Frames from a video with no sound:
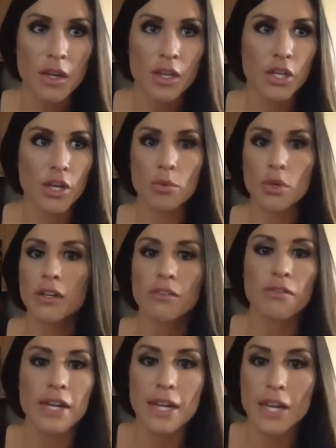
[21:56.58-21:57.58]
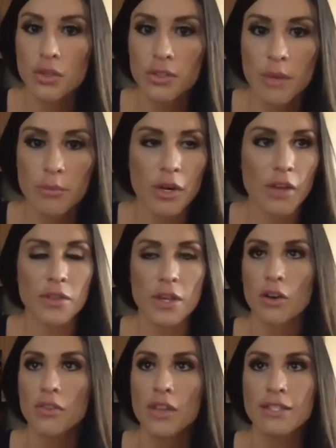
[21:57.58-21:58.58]
you know, putting a financial number out
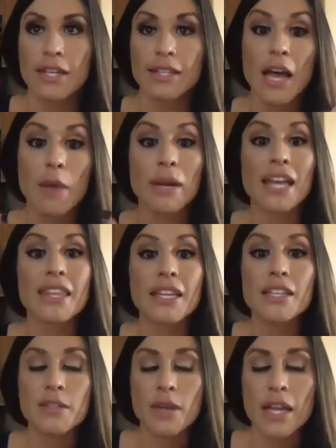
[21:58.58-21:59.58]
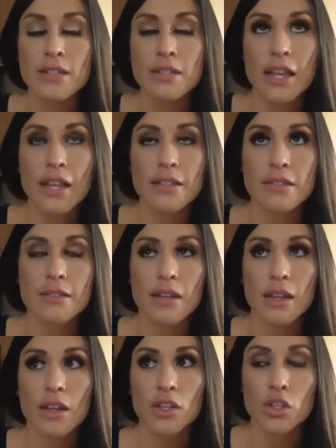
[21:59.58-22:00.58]
there or things like that, but I think it's, it's, it's
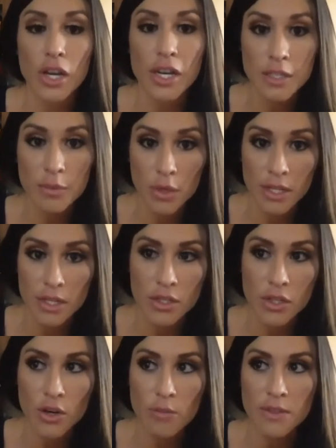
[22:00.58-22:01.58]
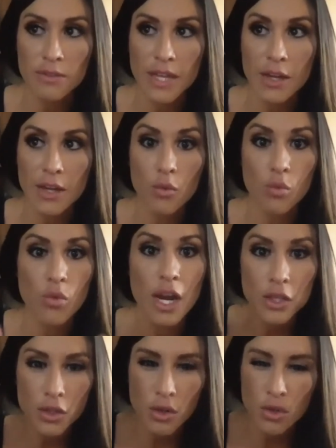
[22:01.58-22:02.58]
good to put it in terms of like
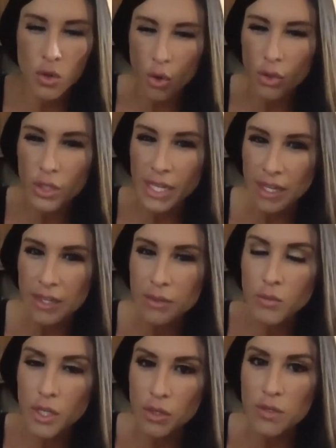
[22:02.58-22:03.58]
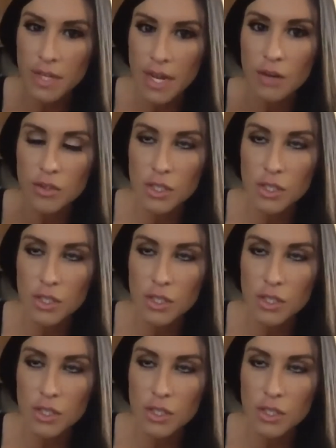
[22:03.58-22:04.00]
what your goal is and what you set out